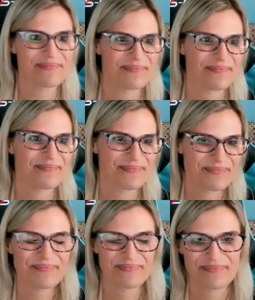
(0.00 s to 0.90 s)

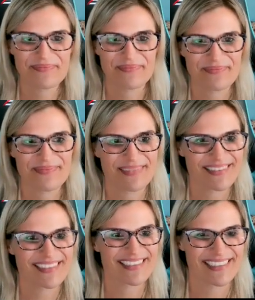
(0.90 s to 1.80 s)

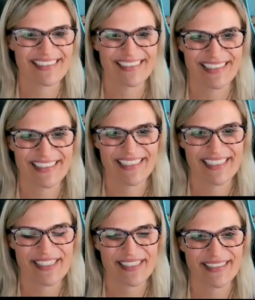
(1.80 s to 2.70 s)

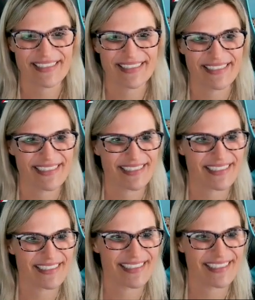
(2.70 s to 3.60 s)

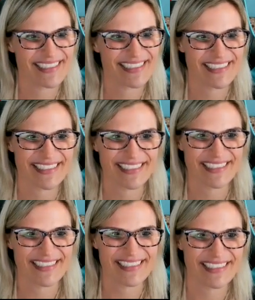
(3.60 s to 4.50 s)

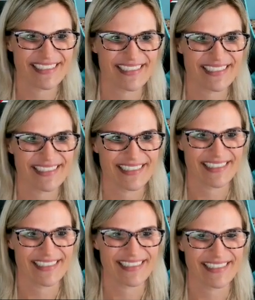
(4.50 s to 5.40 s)
The person shown says nothing.